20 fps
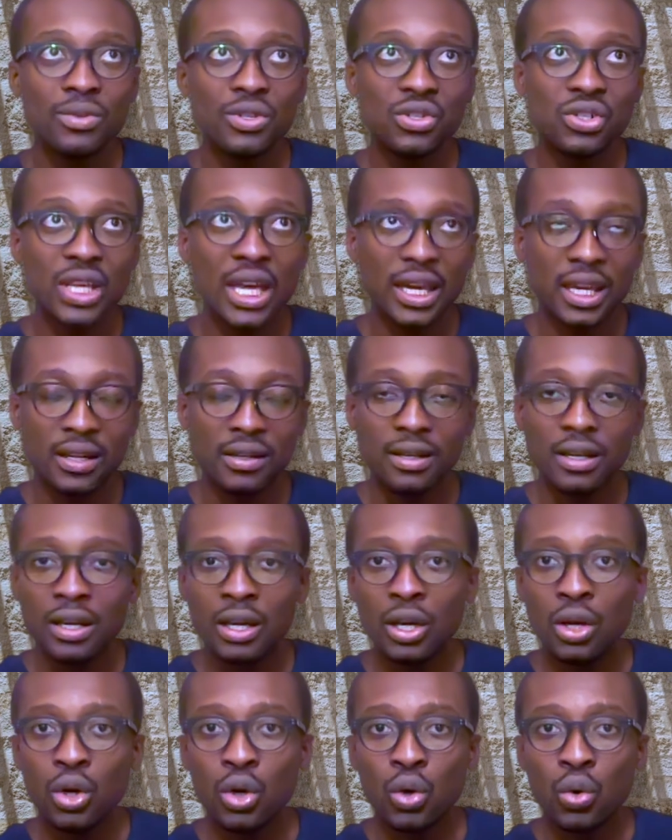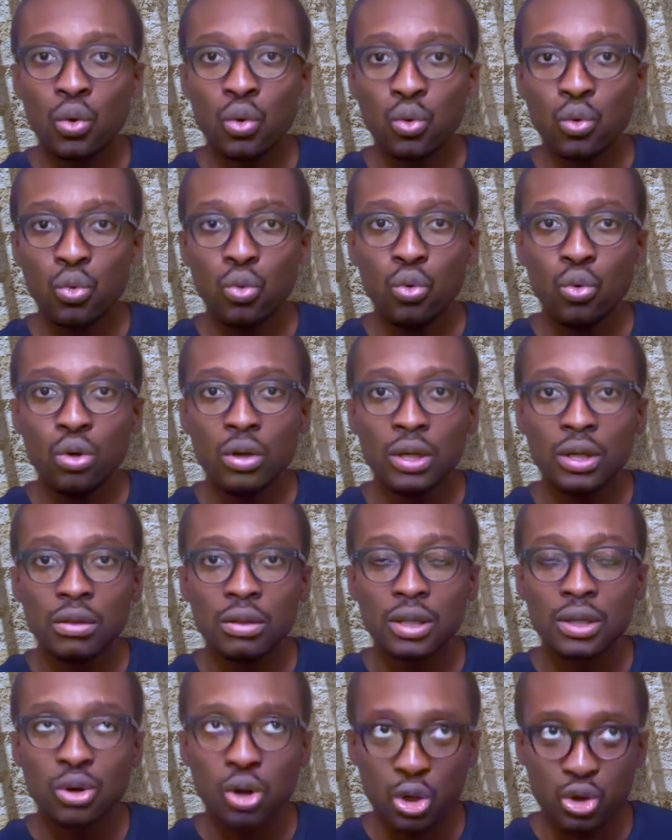Second, who
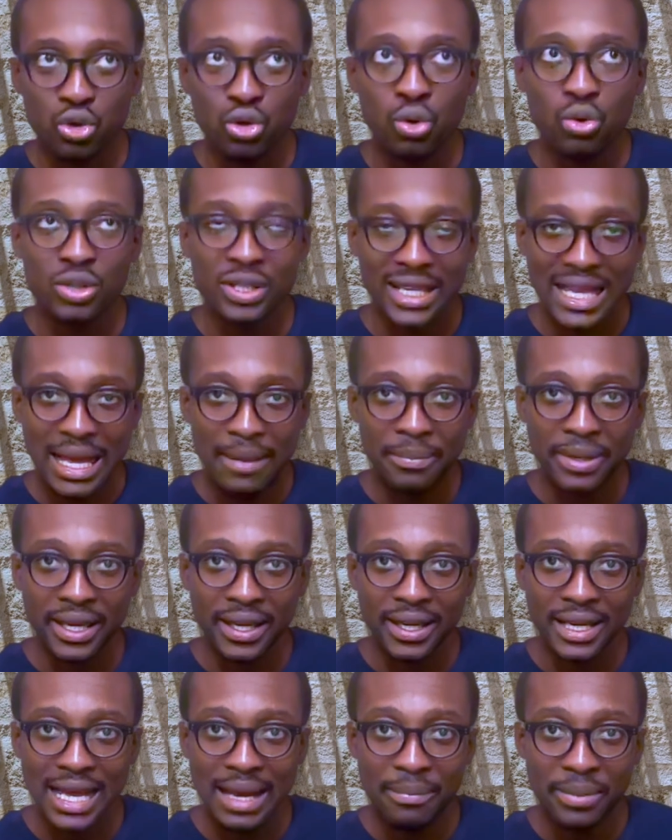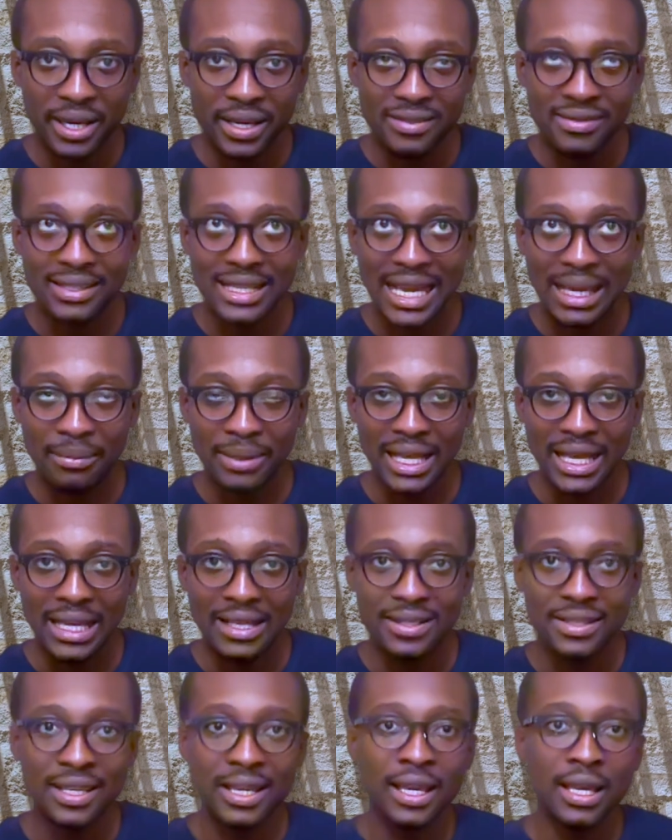controls CapEx
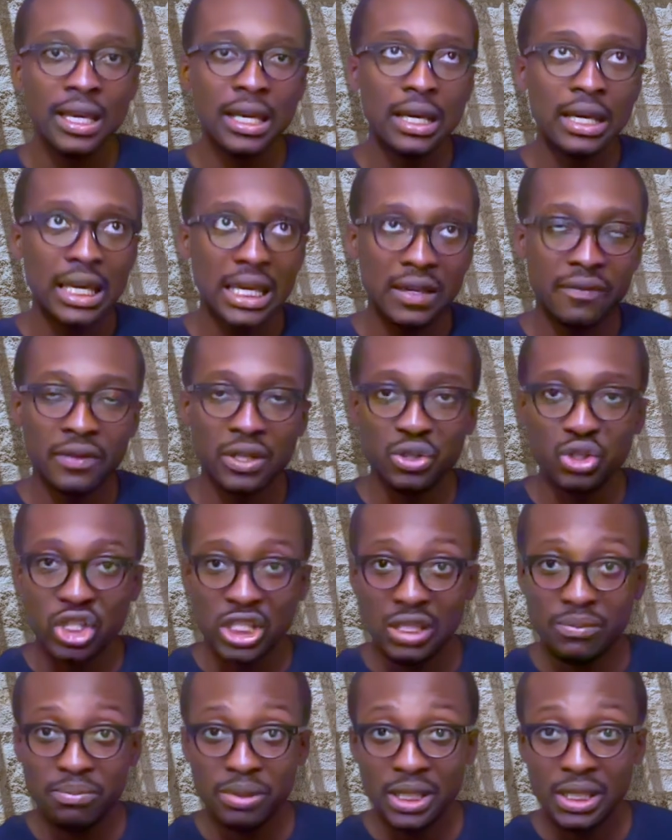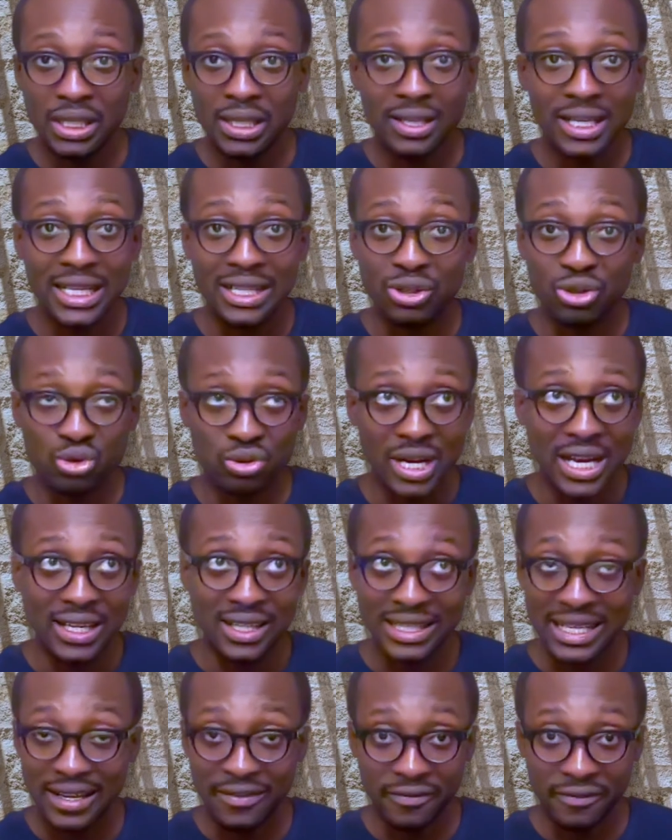timelines? If the GP can
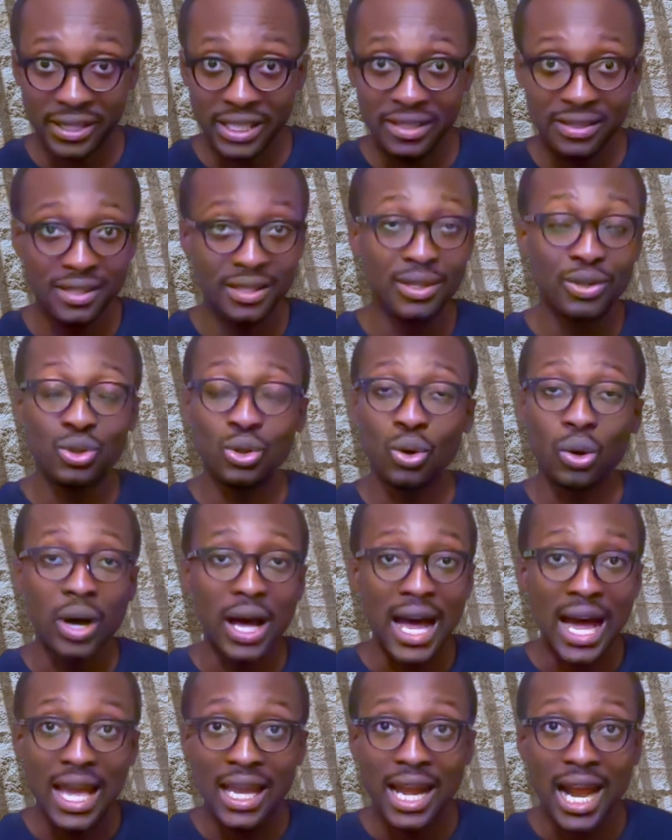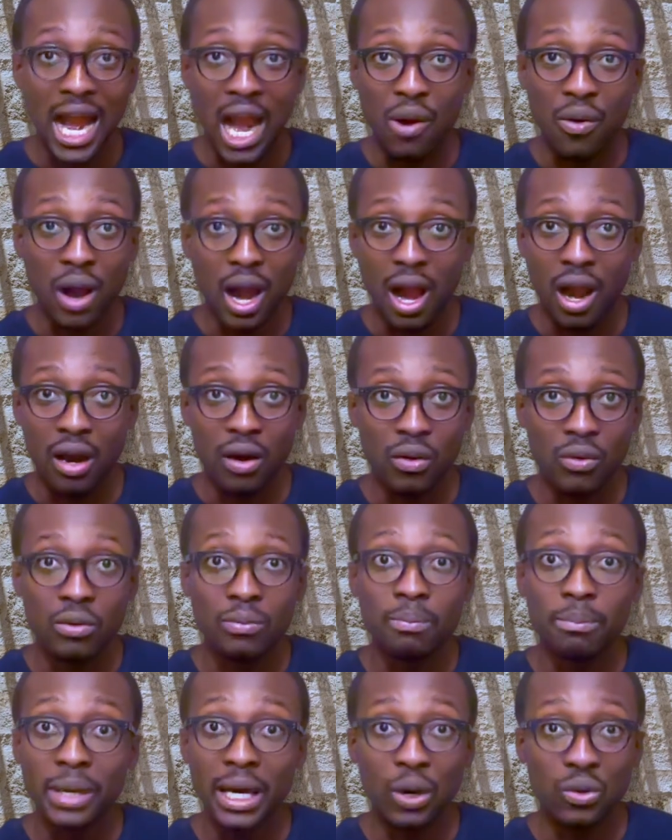drag their feet, your IRR
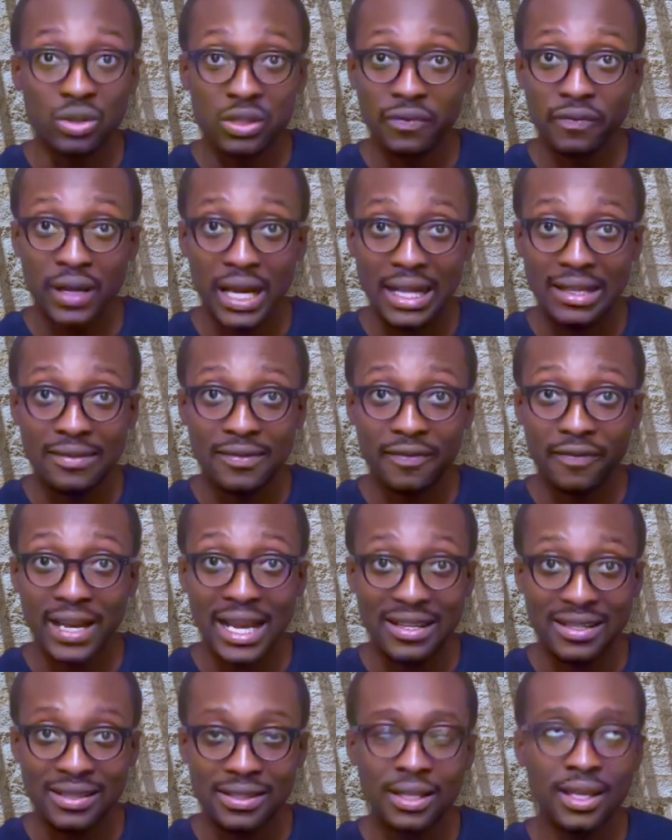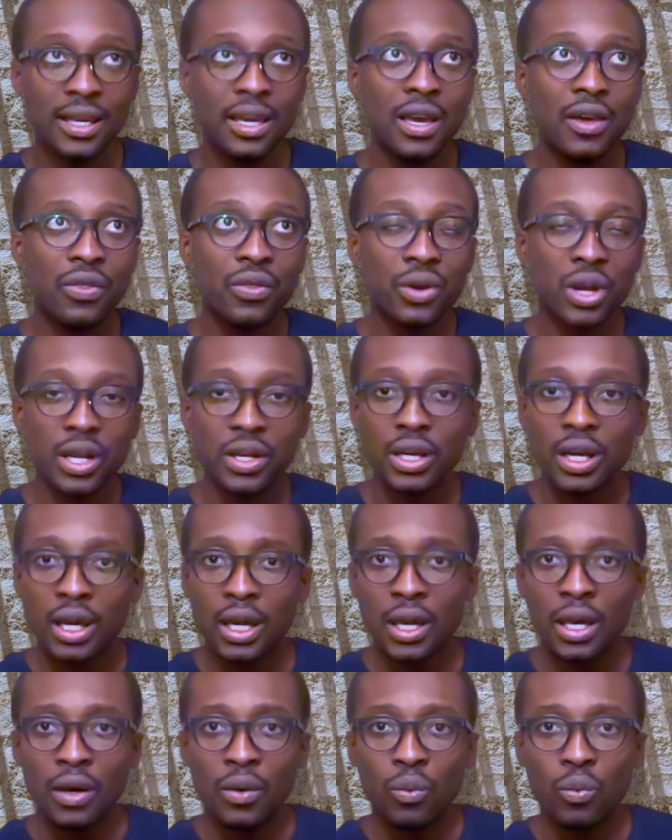melts fast. Third,
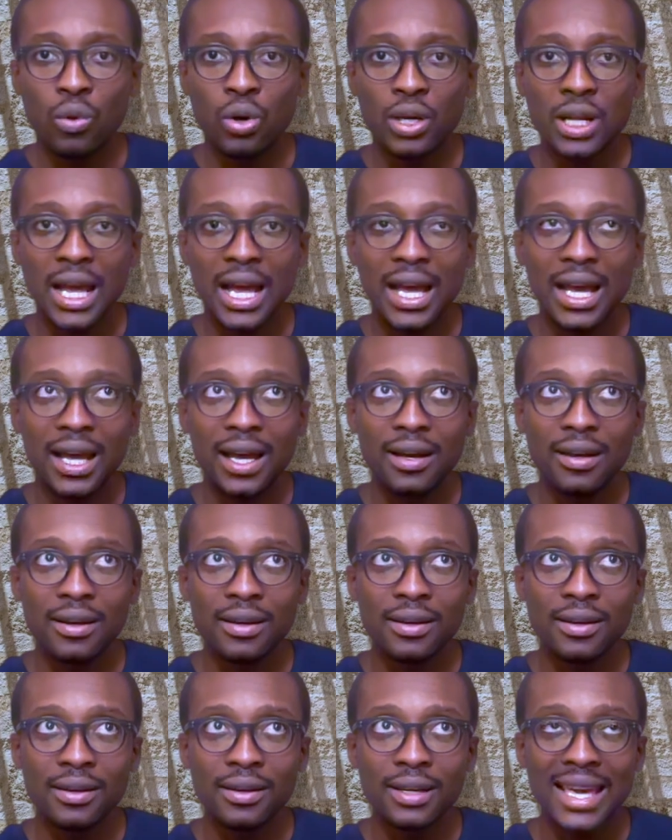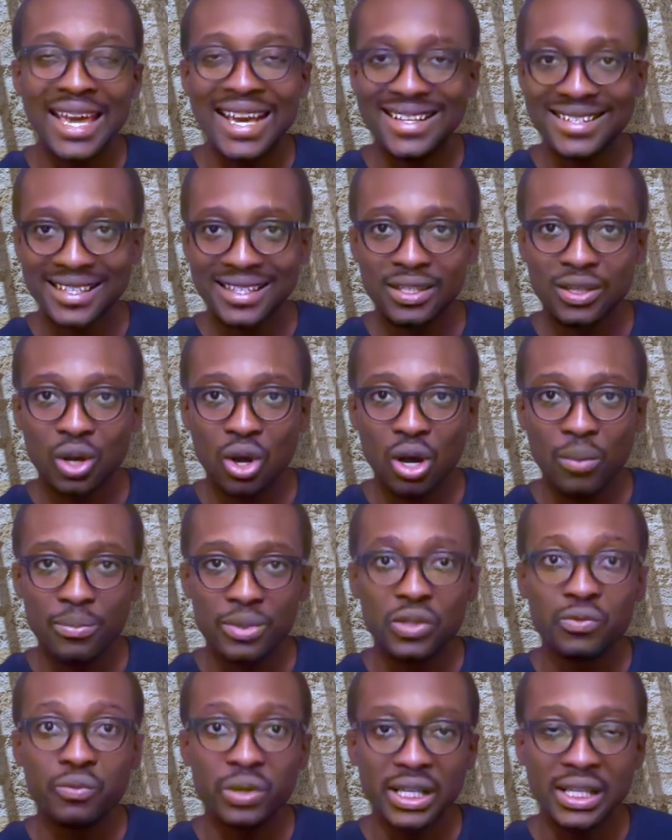what are exit
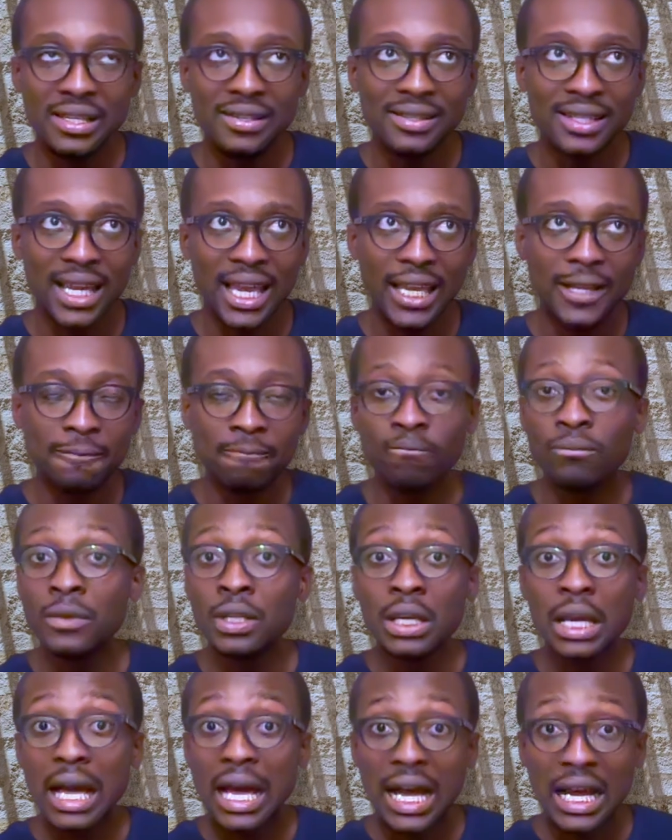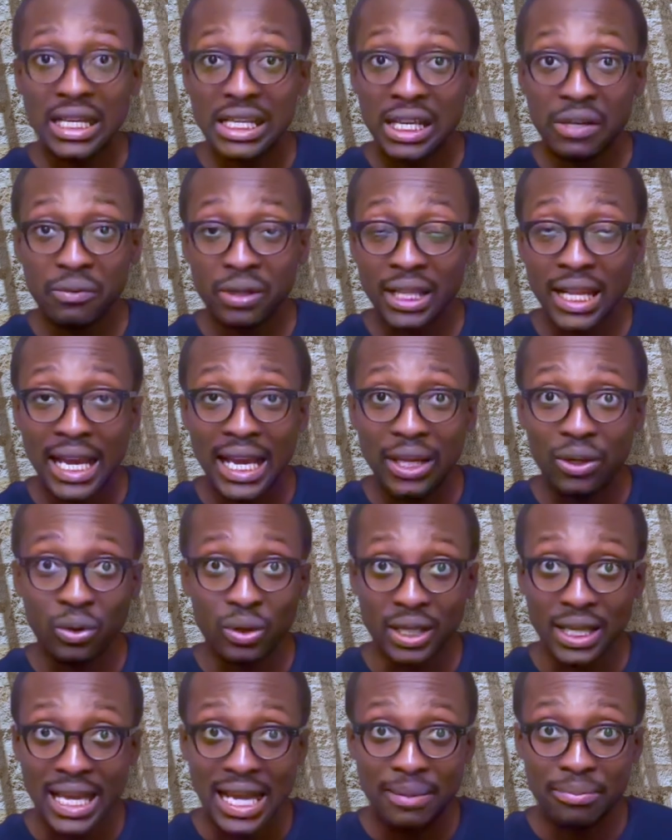comps really saying? Are they relying
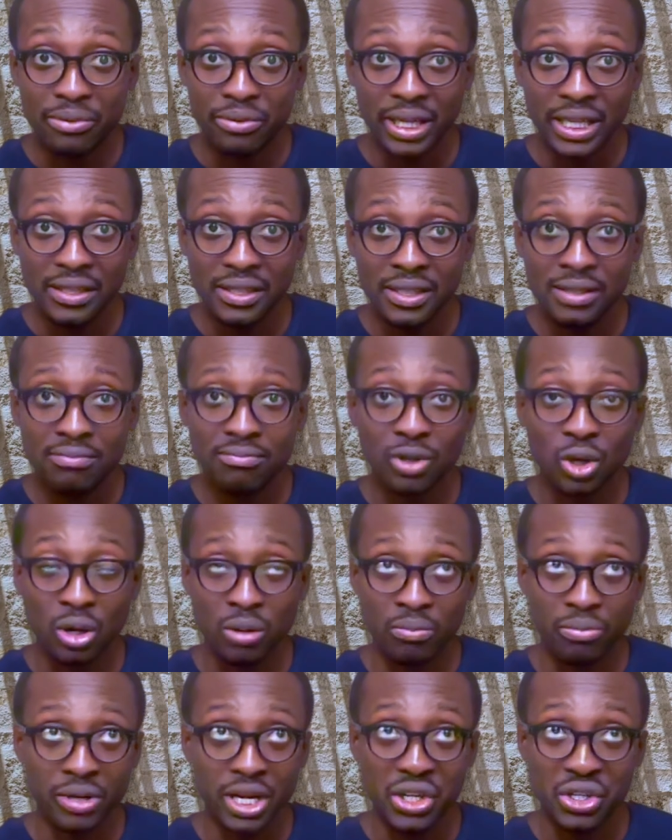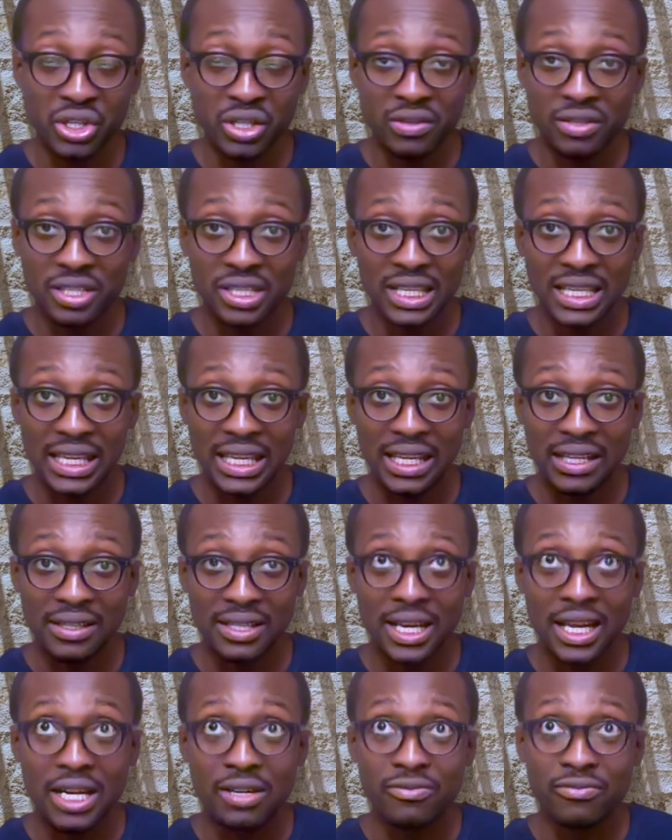on cap rate compressions
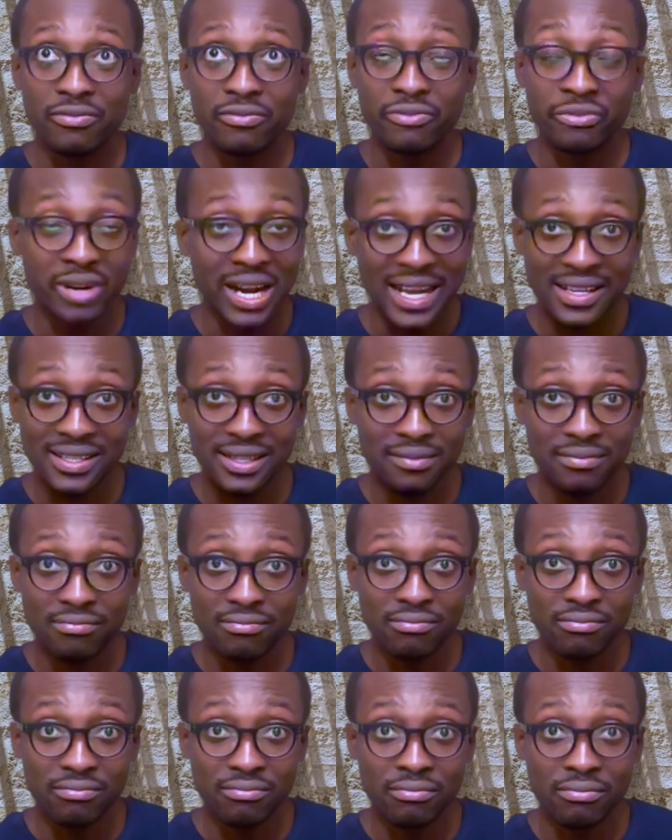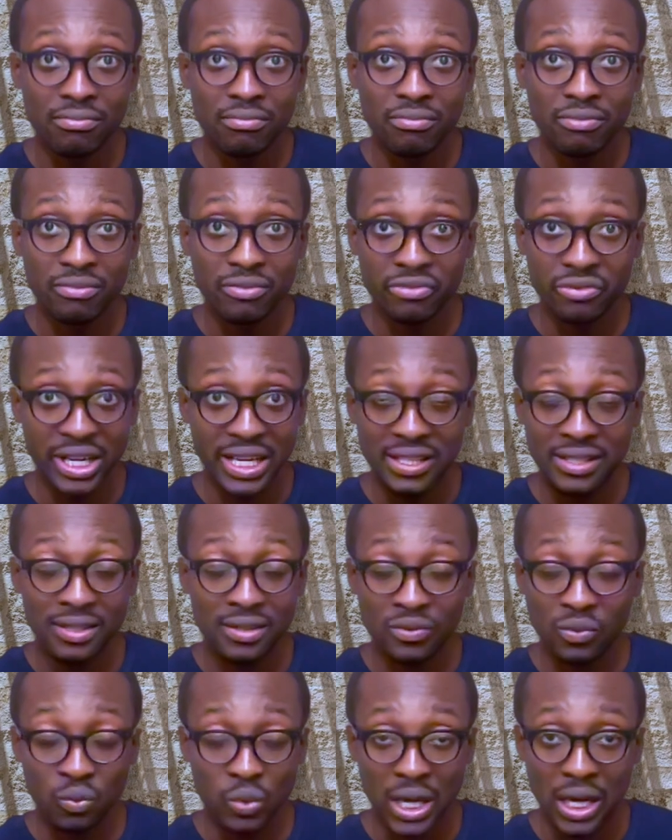in a rising
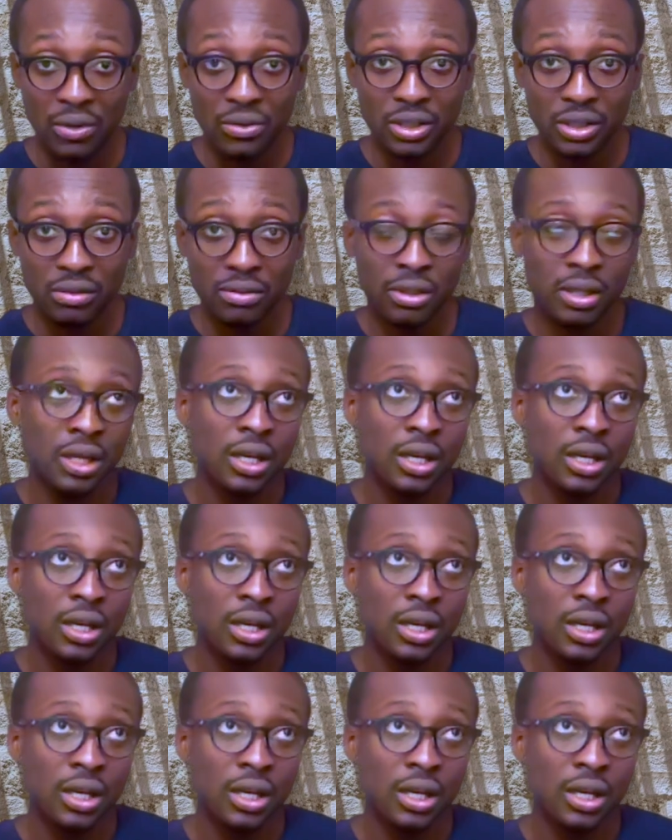rate world?